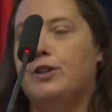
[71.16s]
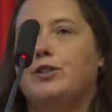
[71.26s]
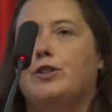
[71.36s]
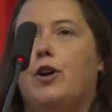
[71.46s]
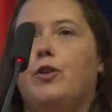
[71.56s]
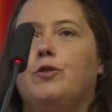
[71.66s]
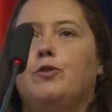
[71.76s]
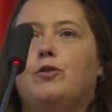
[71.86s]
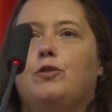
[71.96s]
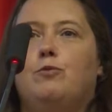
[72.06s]

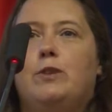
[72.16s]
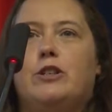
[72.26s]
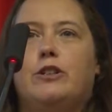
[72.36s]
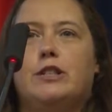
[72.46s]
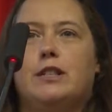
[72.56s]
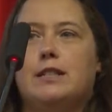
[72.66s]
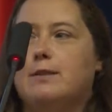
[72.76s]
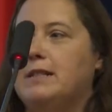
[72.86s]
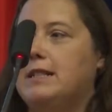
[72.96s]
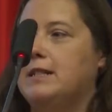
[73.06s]
So we touched on
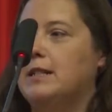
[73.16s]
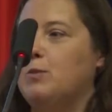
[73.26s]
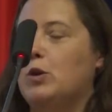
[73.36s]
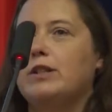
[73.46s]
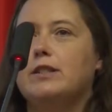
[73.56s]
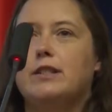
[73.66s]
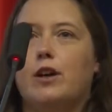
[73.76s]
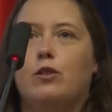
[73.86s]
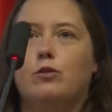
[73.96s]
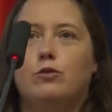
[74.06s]
some of this morning.
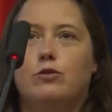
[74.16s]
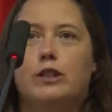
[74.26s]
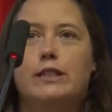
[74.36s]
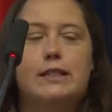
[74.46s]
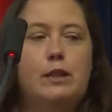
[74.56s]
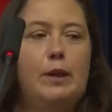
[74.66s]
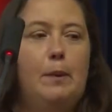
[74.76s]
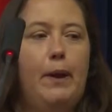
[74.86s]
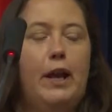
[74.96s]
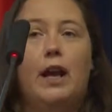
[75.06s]
So you can see
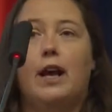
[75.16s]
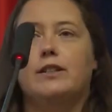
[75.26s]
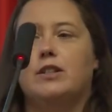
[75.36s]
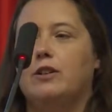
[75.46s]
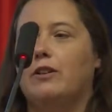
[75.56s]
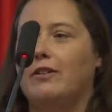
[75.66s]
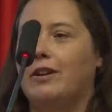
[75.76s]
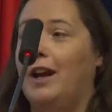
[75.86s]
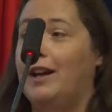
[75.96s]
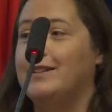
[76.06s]
Wikipedia has
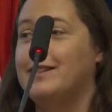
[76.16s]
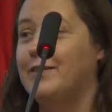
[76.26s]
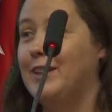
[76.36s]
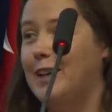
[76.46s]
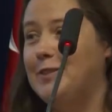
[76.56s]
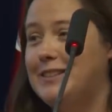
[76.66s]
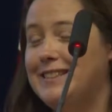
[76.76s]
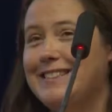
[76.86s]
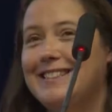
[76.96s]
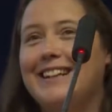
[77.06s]
287
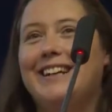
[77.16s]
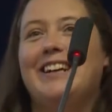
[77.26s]
languages.